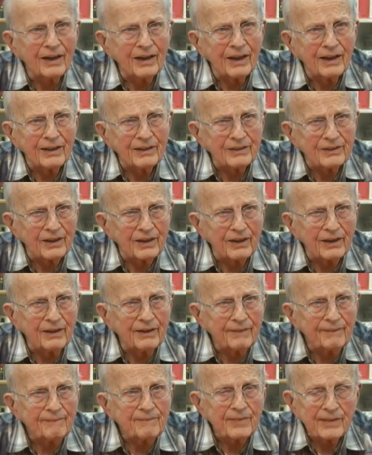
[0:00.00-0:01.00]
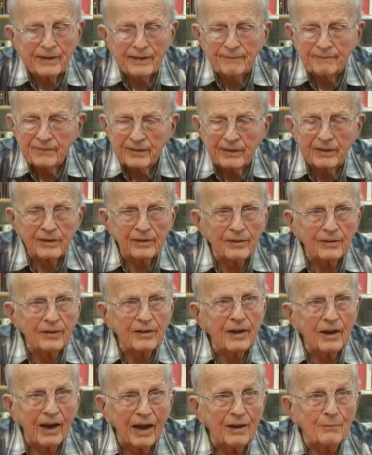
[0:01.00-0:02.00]
and
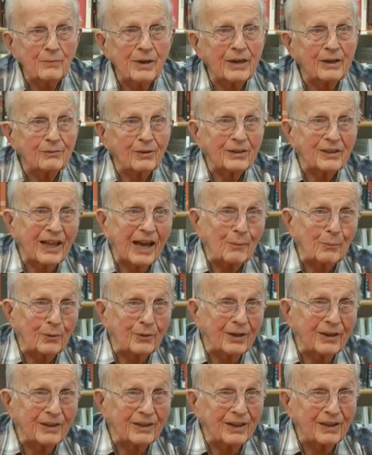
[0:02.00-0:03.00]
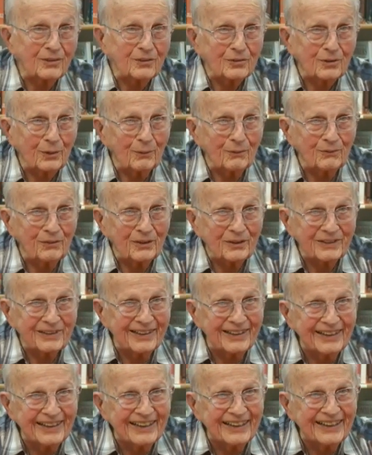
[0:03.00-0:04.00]
I may have elaborated on some of it,
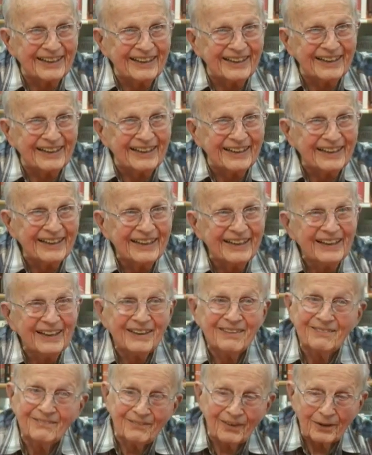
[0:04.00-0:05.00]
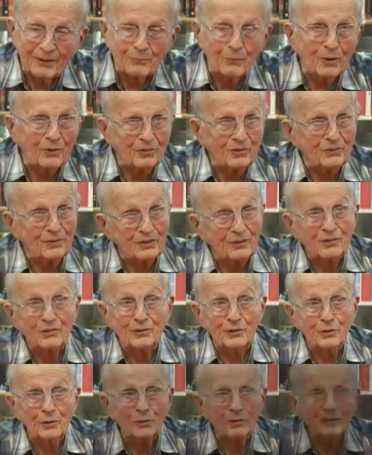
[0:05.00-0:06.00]
but most of it's
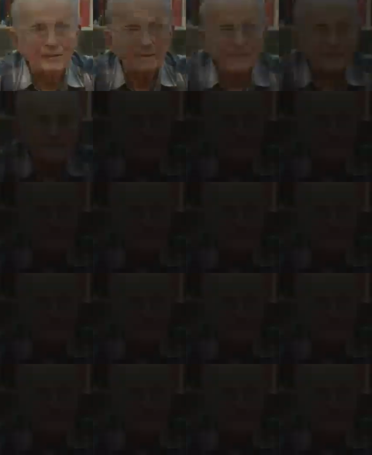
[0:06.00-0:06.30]
true.